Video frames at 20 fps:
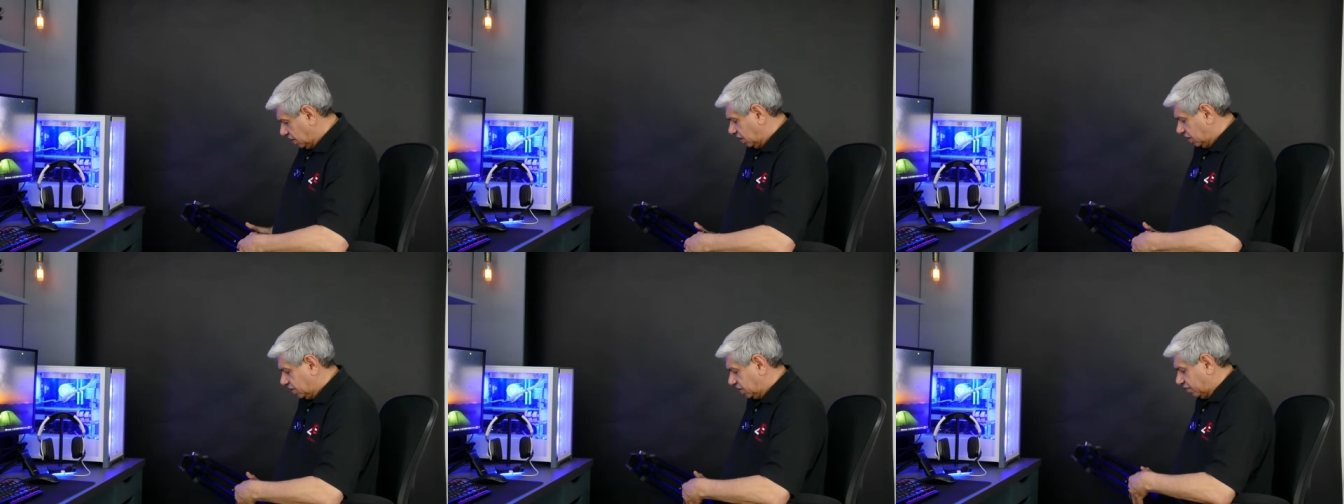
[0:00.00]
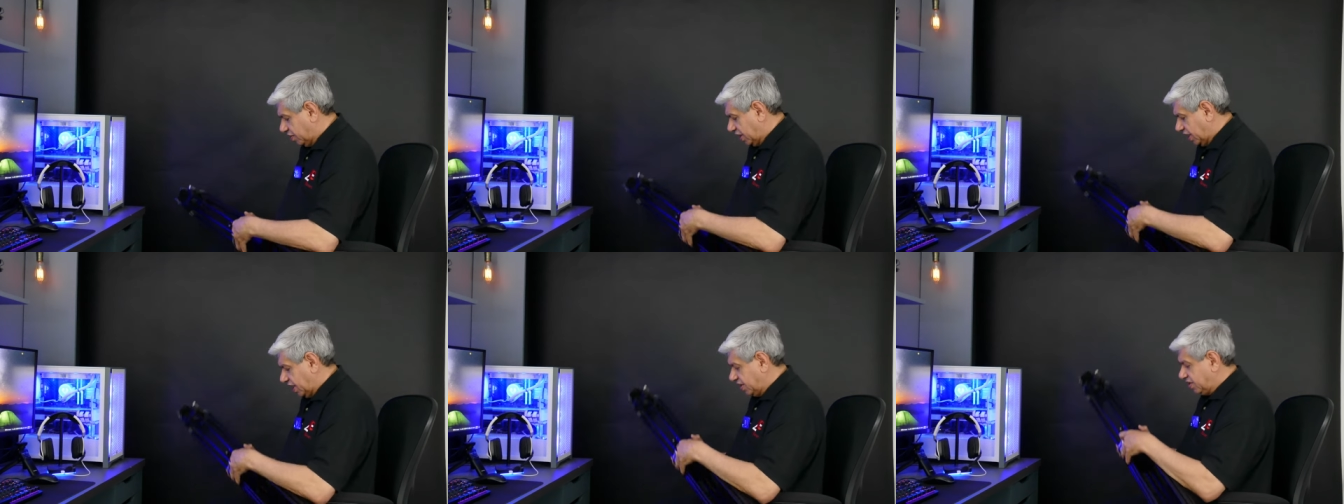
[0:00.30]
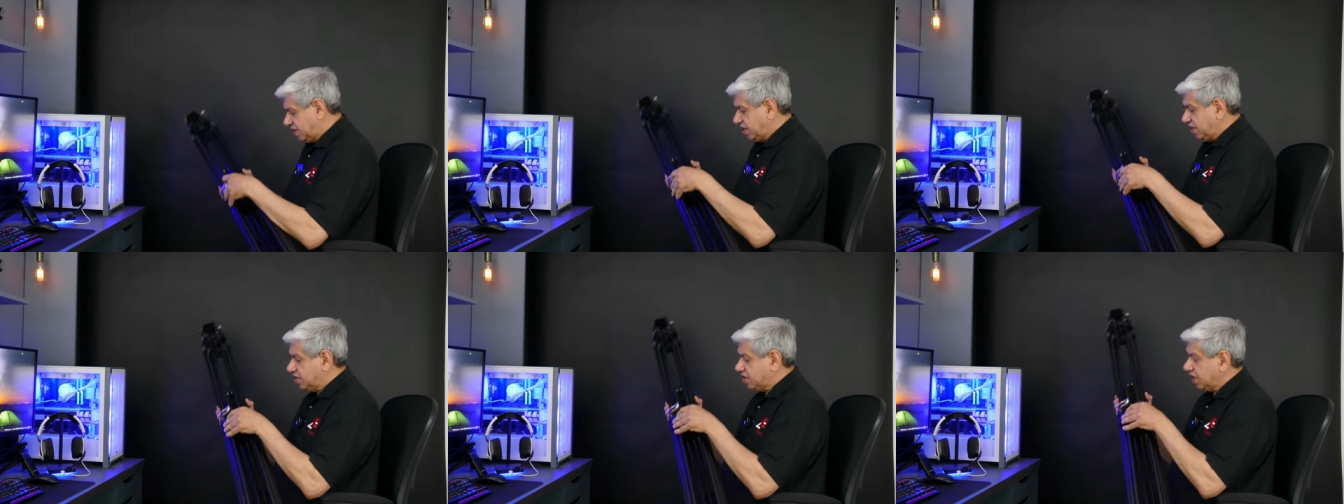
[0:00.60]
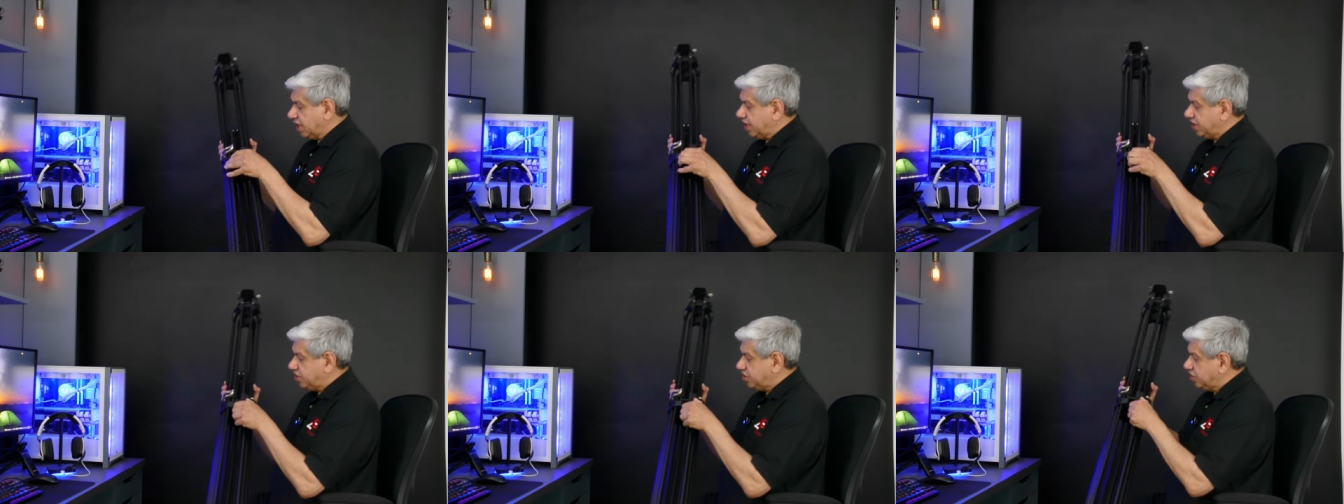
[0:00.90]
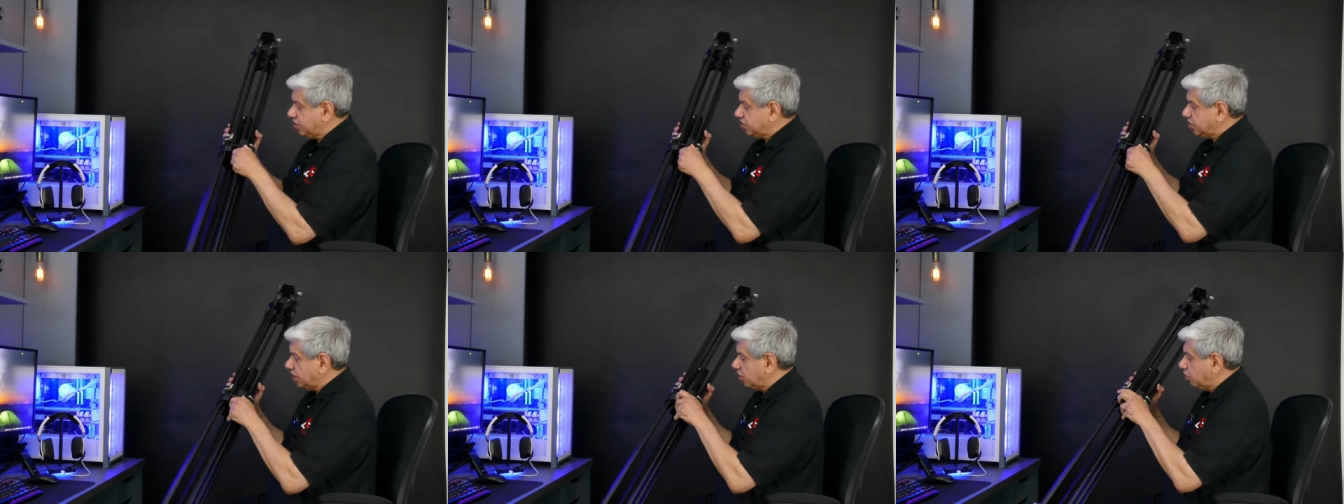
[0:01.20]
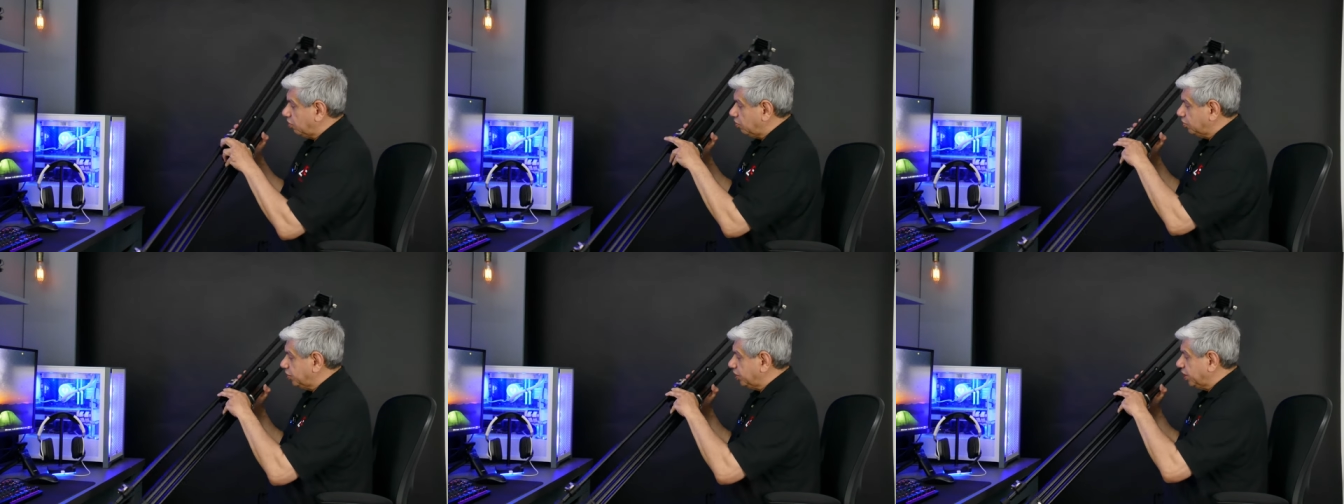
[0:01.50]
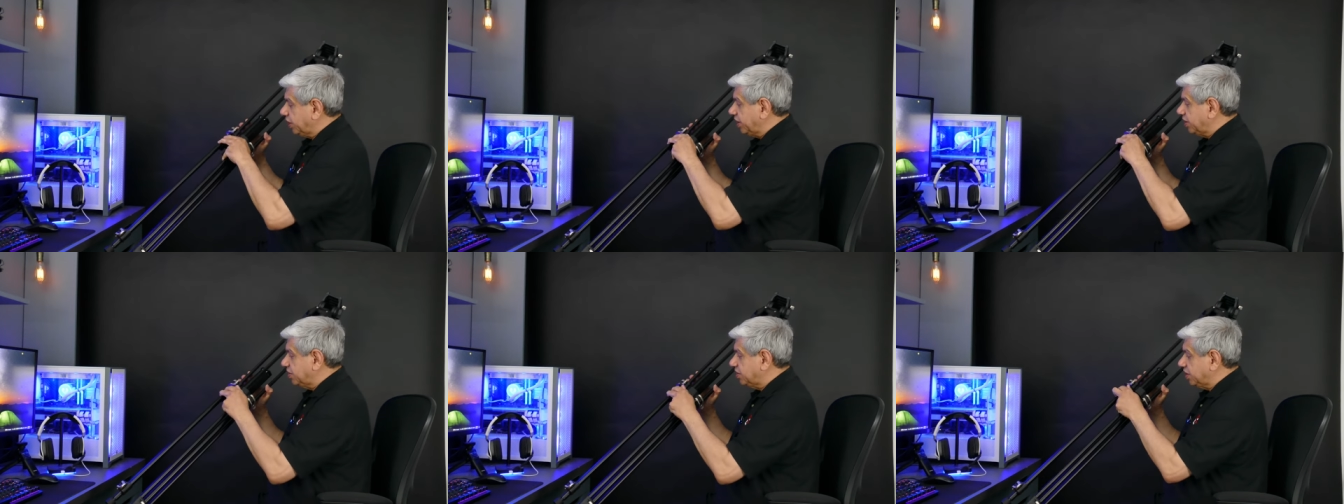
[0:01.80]
So it has these latches that hold the
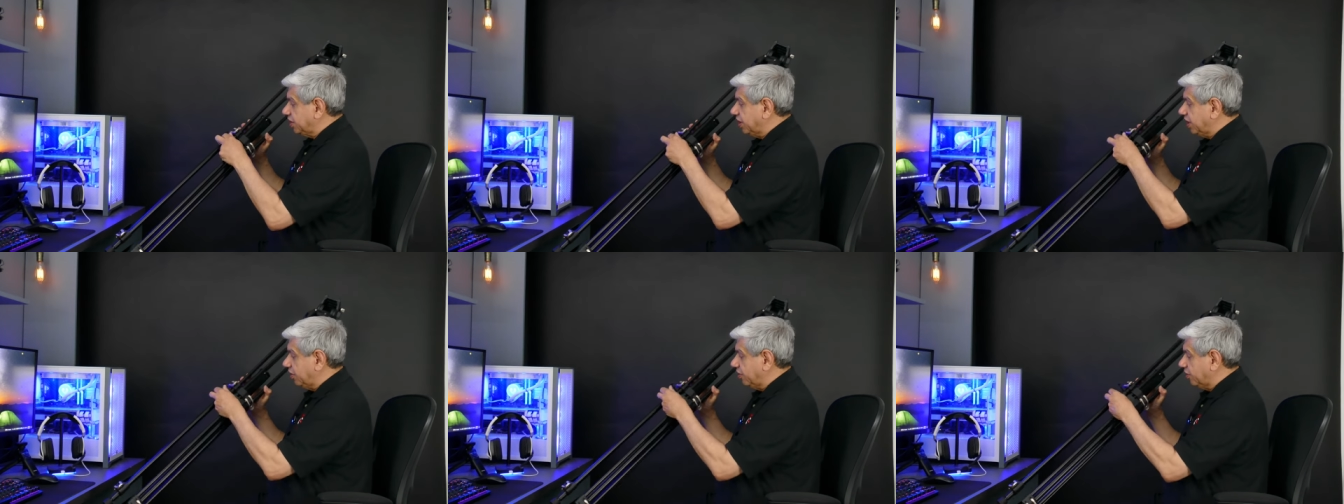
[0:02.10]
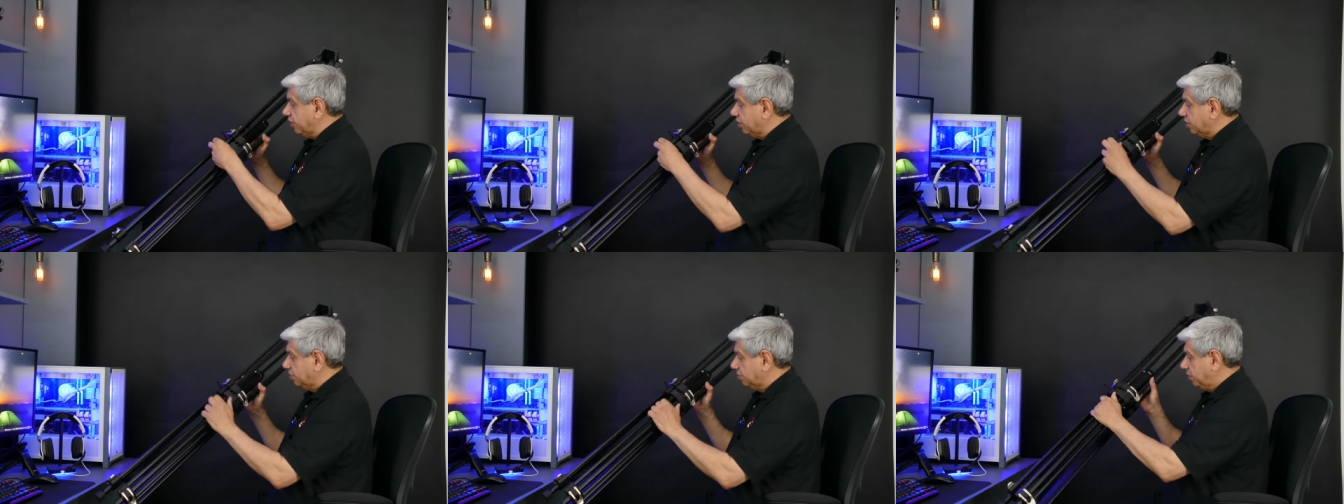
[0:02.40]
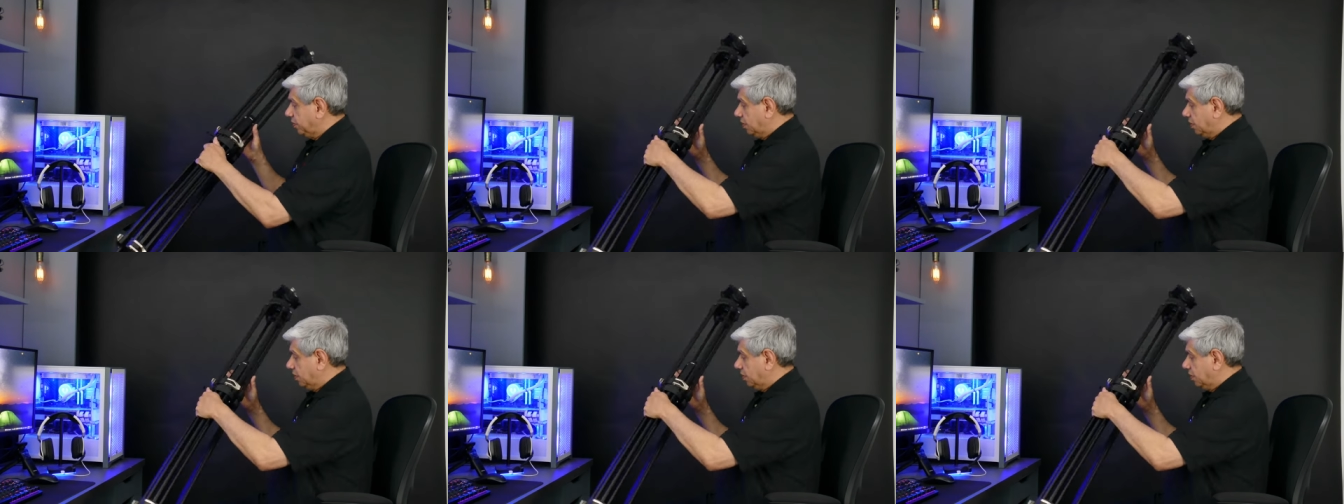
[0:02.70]
legs together.